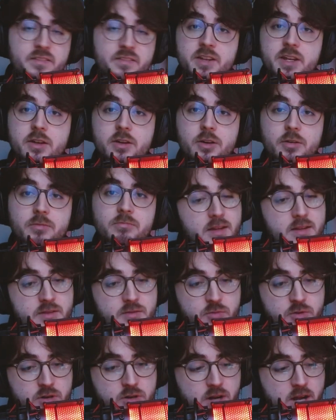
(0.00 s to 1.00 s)
this video?
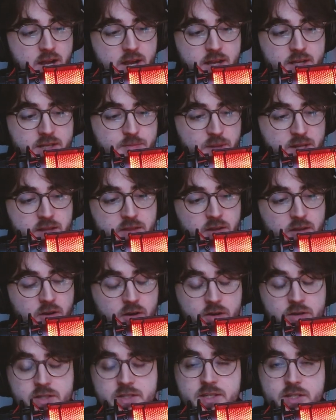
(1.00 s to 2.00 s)
It's where I explain the
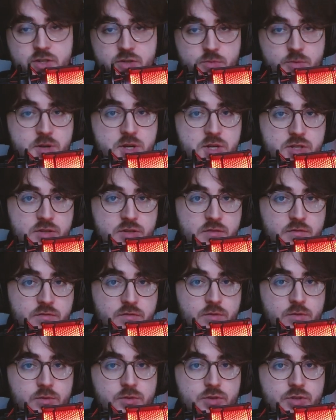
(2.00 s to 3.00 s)
current situation
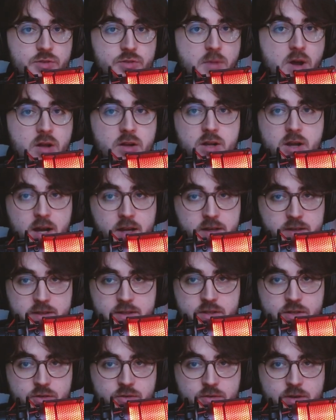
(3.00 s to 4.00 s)
for small
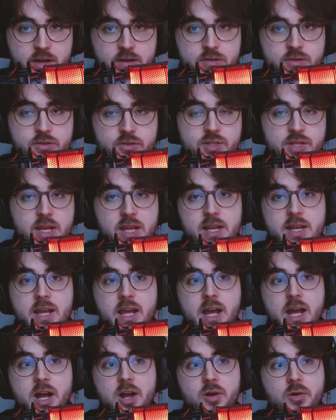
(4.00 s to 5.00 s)
content creators and
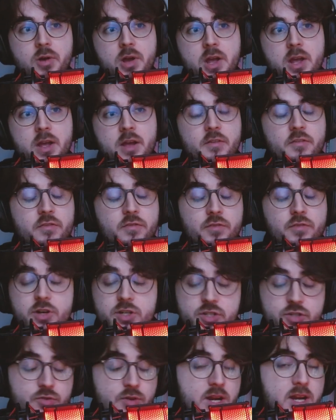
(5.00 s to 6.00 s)
how
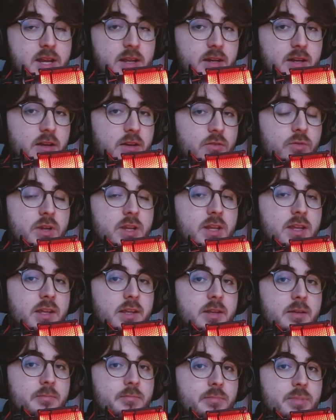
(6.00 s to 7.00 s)
frustrating and annoying
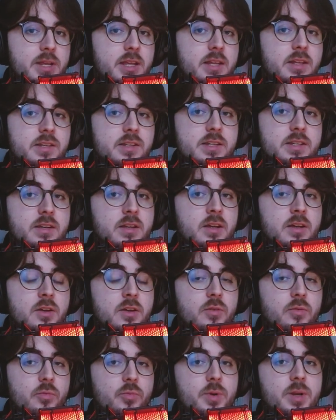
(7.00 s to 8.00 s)
it can be to
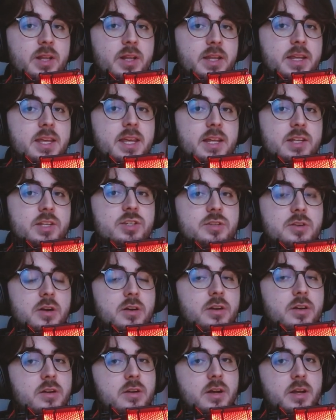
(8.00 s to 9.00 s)
really get
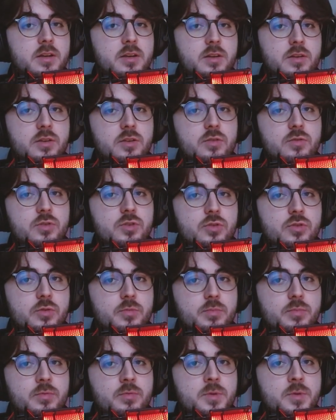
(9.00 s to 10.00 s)
started on
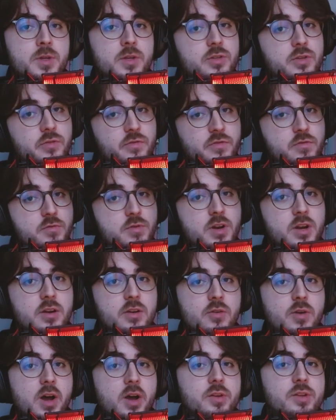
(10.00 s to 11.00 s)
YouTube. So if you want to
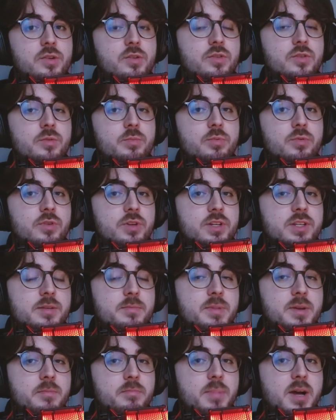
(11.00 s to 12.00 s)
know how YouTube works
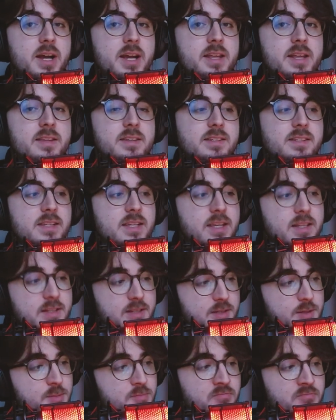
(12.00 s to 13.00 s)
a bit behind the
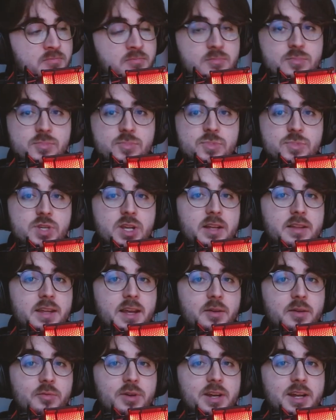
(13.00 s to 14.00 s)
scenes, check
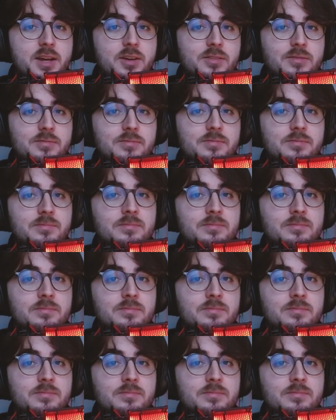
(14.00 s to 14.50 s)
that one out.